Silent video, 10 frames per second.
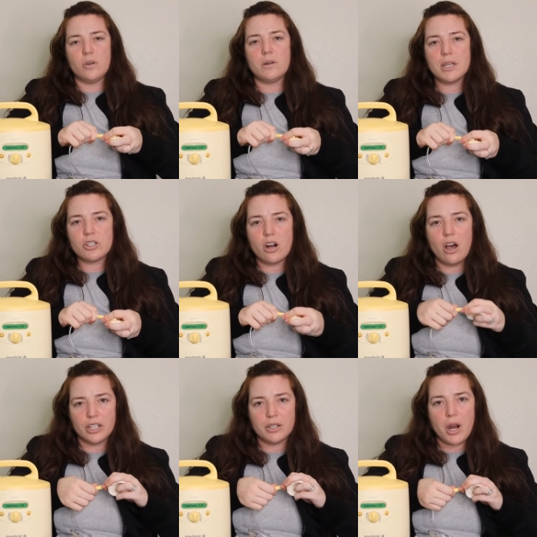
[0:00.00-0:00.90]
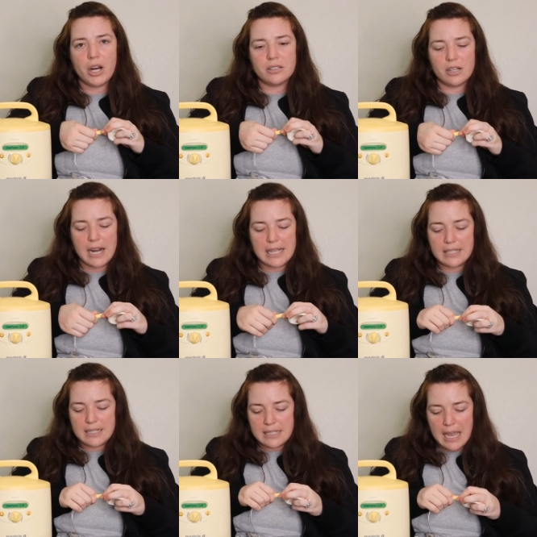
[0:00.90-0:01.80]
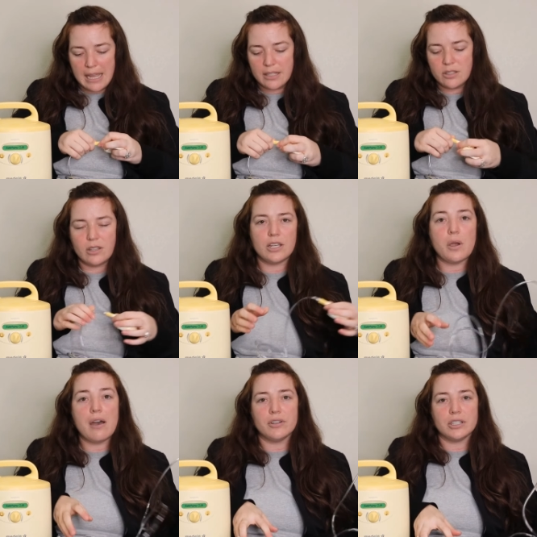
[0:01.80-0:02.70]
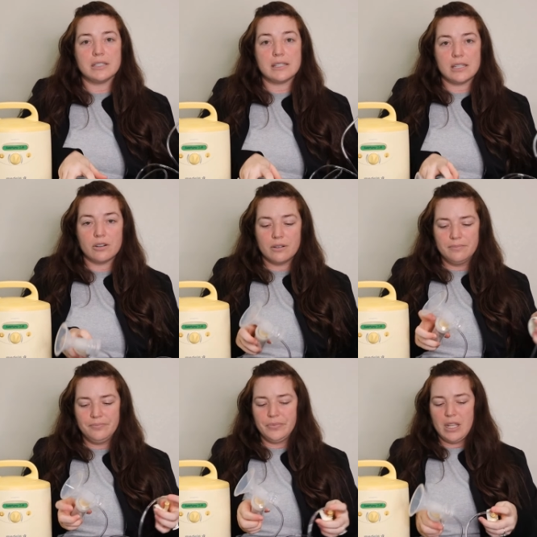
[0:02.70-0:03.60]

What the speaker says: You want to make sure all your parts are nice and tight so that you have a good seal.